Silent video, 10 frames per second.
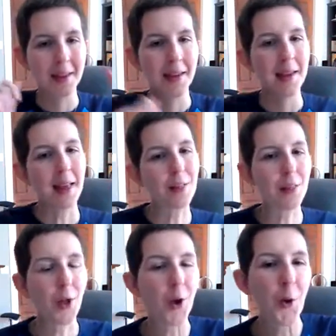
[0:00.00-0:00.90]

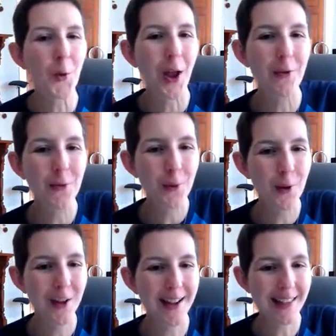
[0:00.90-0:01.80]
Hello,
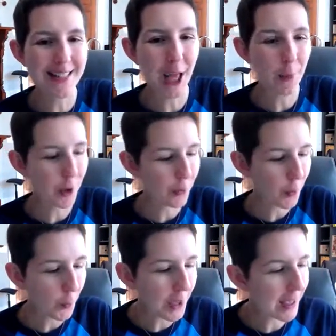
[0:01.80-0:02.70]
everyone. The topic of the
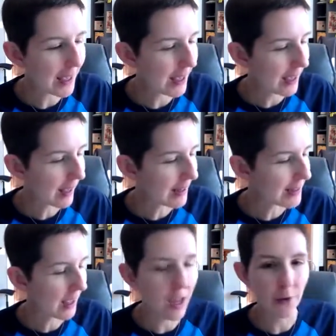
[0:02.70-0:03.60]
week is
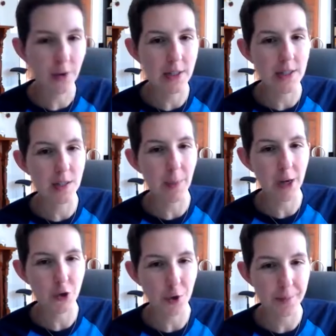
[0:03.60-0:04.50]
the confidence
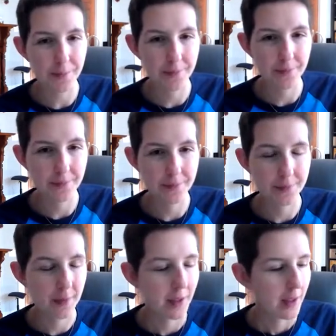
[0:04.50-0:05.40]
spectrum.
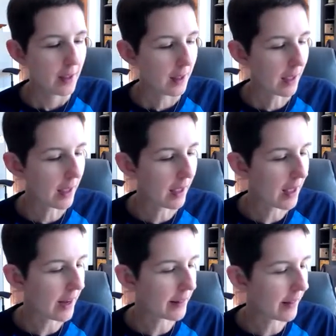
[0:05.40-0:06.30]

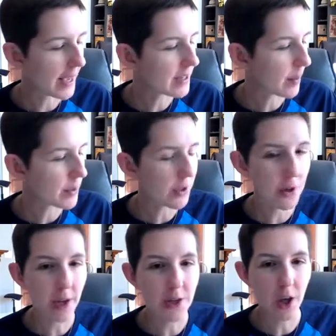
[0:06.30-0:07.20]
And on the last
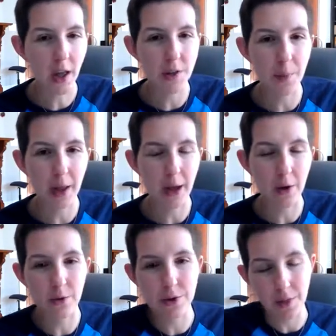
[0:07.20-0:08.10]
episode, I talked
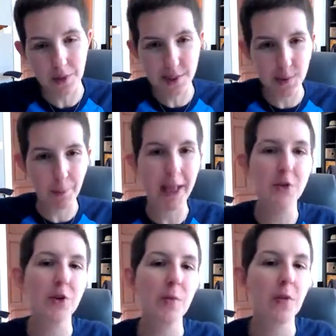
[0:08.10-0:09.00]
about the
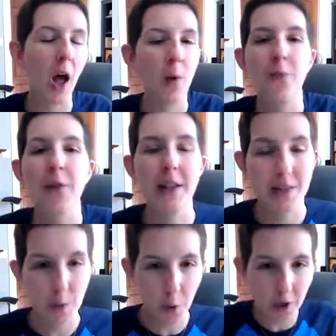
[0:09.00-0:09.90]
spectrum of
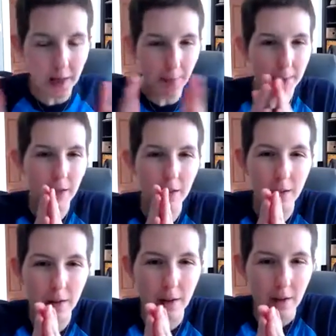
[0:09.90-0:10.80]
confidence. We're in the
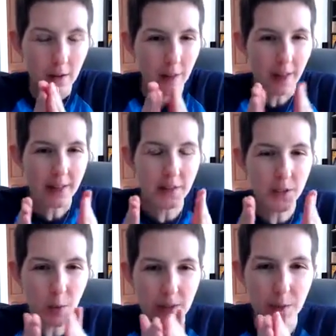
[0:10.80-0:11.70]
middle. That's the
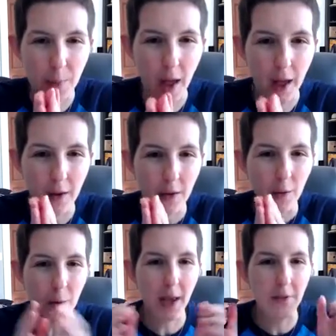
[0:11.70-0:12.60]
sweet spot.
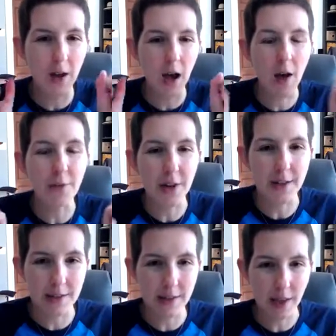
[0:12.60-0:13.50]
We have
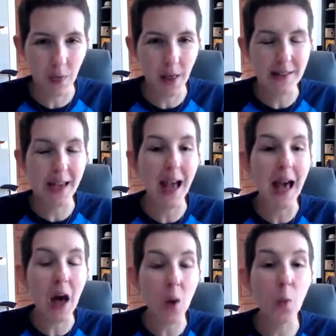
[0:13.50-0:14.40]
confidence. And that's
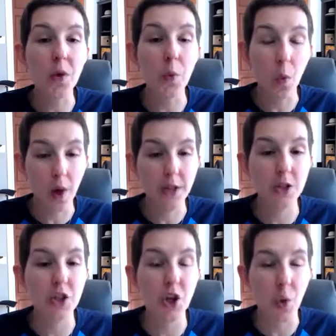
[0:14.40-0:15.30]
how we want to
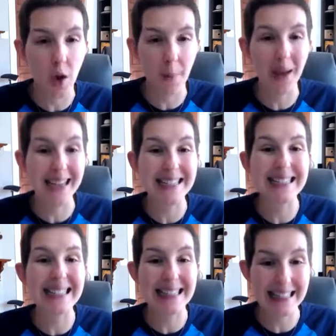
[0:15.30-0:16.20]
show up,
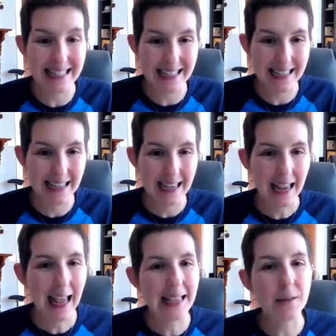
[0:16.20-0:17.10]
ideally,
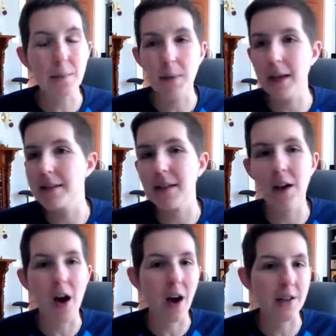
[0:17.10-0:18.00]
as
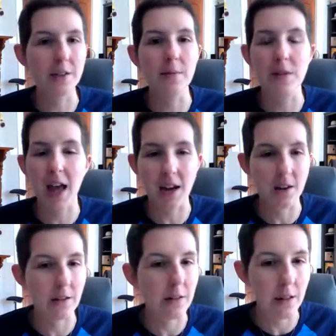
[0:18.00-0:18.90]
amazing, awesome
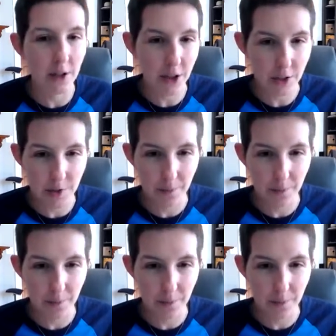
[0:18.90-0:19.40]
technical leaders.